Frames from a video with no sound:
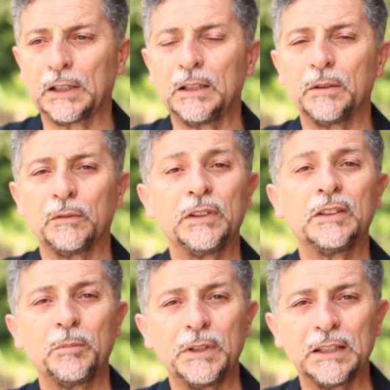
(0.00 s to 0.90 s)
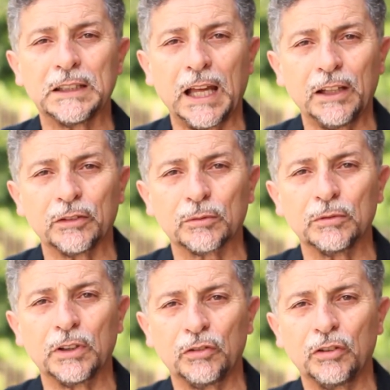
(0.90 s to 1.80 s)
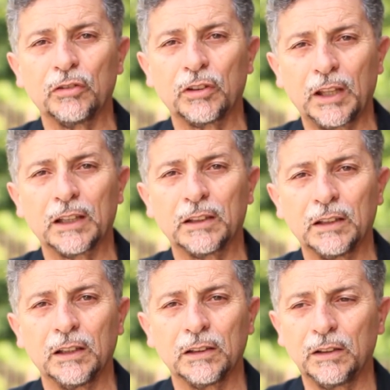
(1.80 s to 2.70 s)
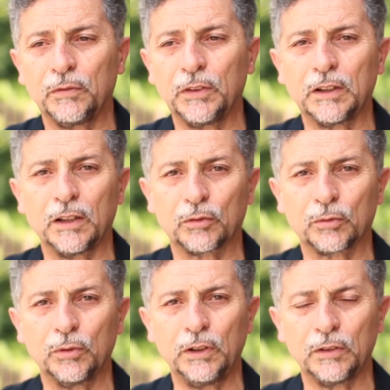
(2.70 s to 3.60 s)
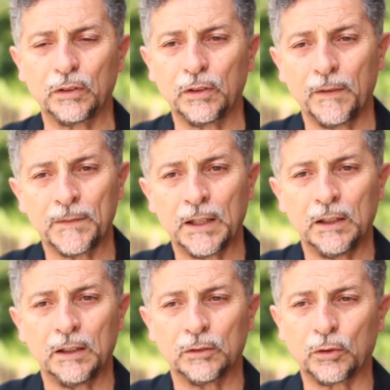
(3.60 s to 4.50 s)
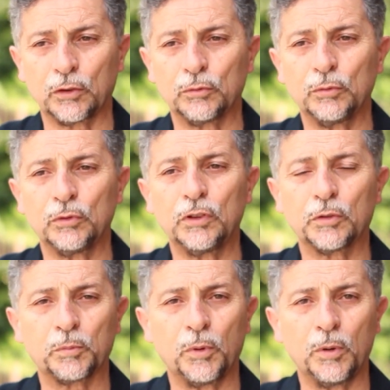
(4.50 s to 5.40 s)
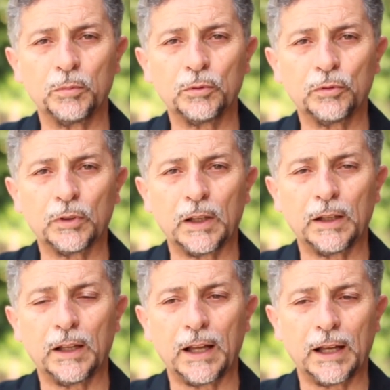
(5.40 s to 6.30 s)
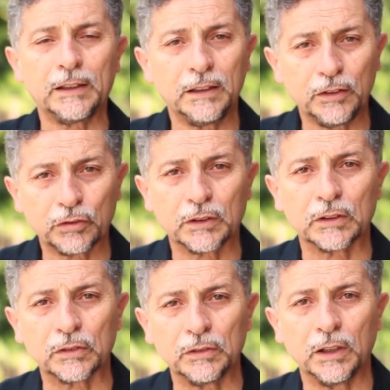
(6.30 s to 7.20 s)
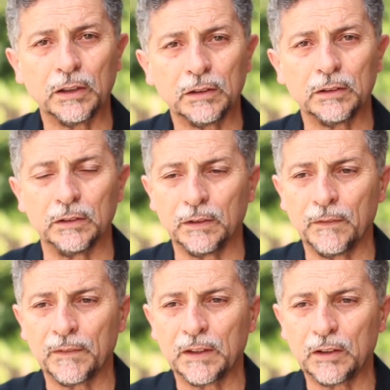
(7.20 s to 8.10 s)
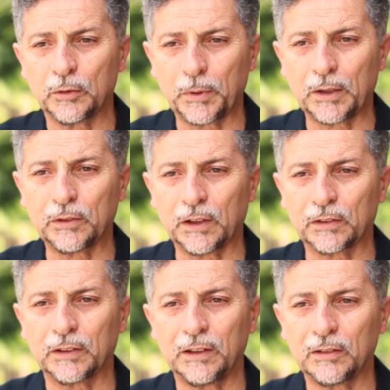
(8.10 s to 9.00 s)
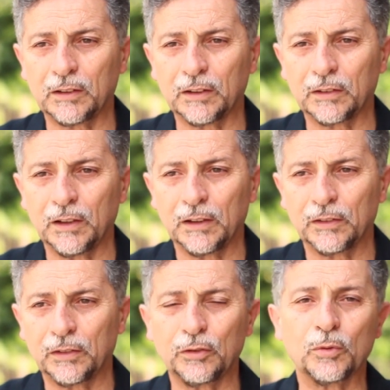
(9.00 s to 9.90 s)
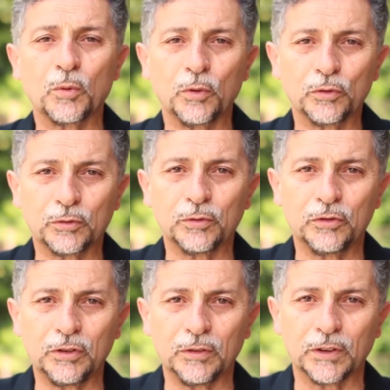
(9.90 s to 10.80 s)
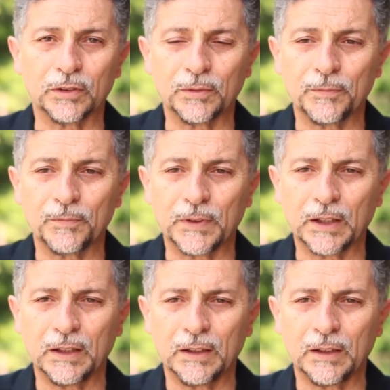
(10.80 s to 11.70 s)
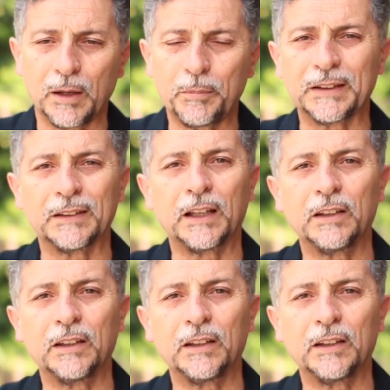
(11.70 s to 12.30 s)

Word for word: and I hope this criticism is constructive. Even though I honestly think that any criticism is always a reason for you to rethink and, somehow, analyze what you are talking about, what you have inside you.